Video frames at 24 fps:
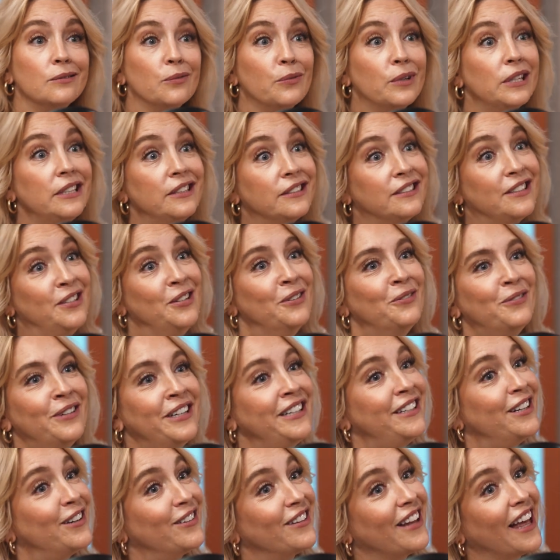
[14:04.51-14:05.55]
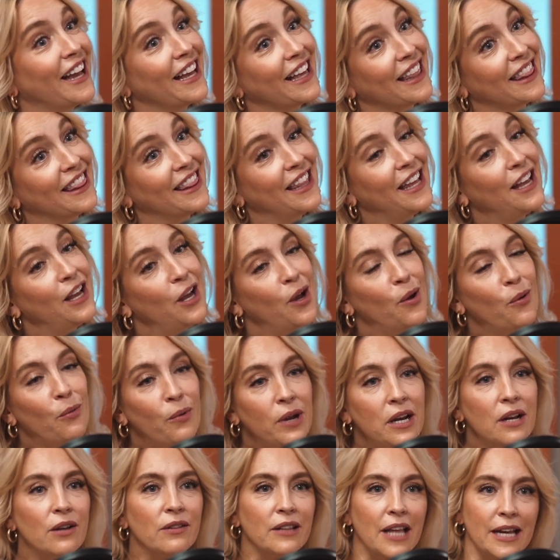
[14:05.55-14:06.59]
we don't
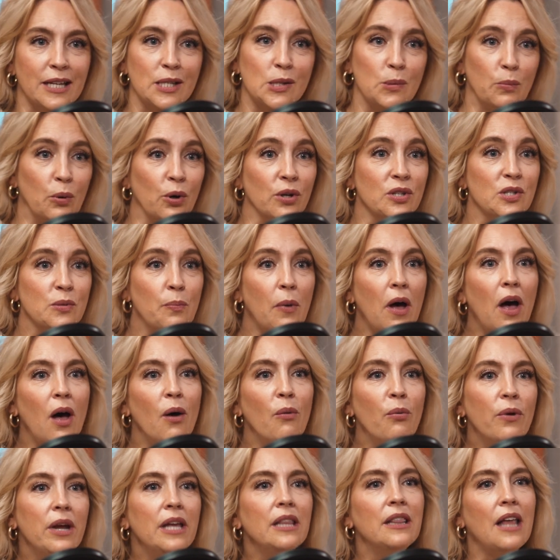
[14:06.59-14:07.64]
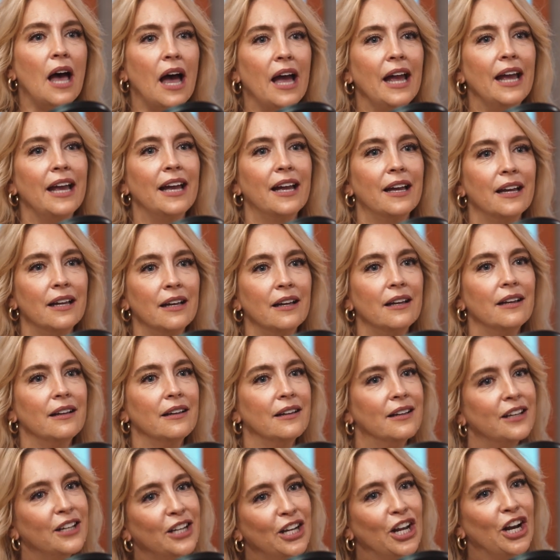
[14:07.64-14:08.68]
like sports ball. We like,
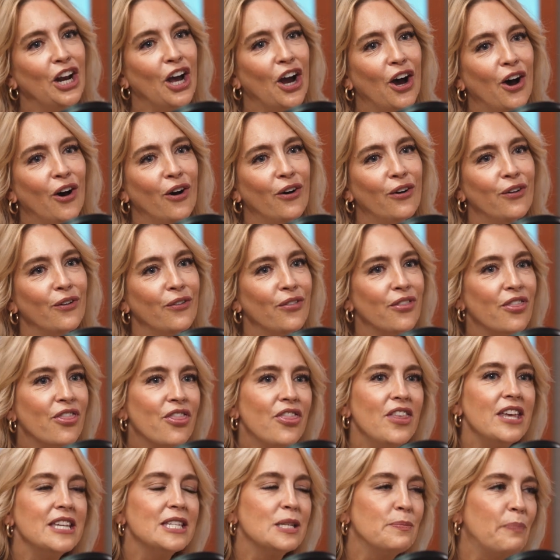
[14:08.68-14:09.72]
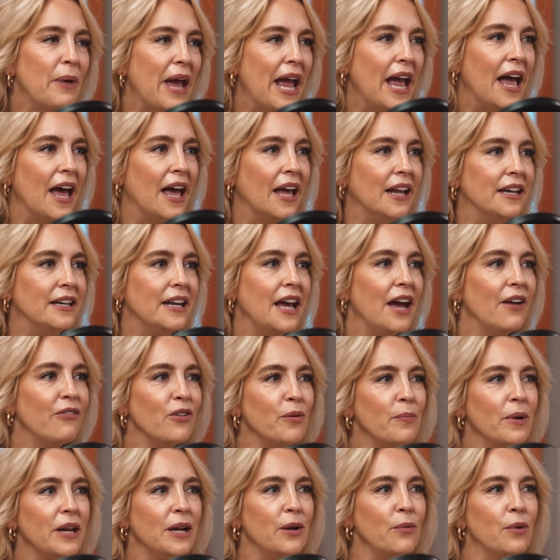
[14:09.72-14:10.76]
this band.
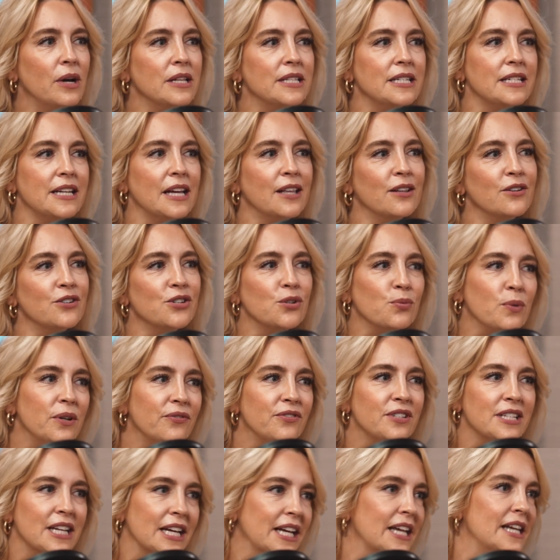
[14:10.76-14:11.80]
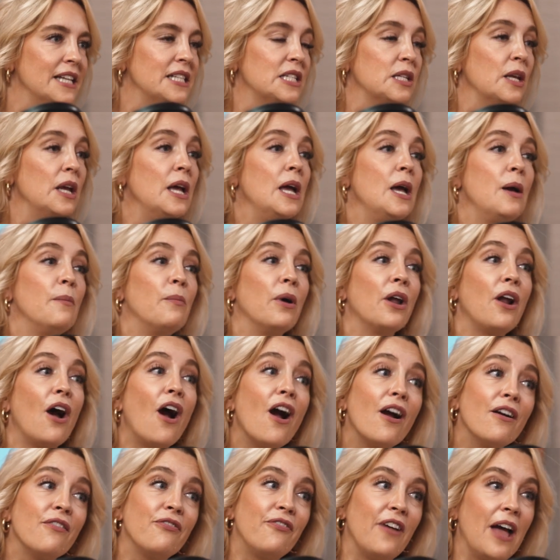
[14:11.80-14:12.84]
Everybody wants Taylor Swift tickets, but
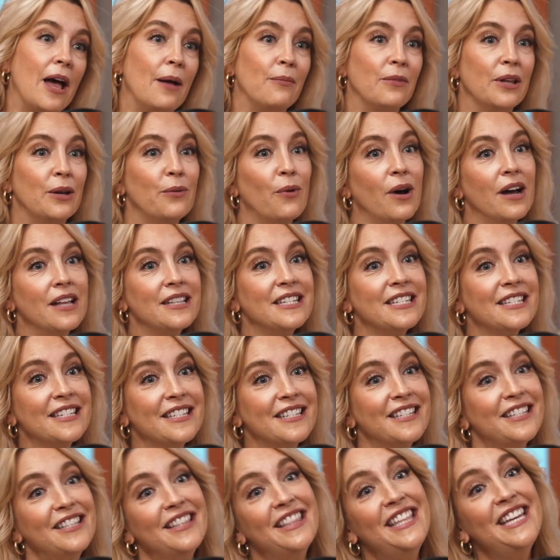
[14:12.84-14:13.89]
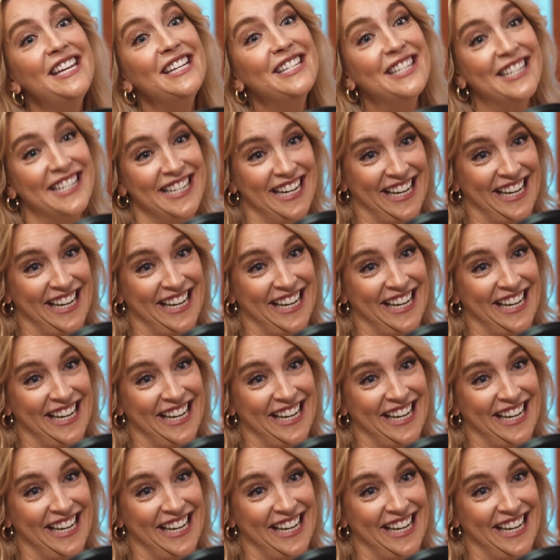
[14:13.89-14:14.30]
our family wants these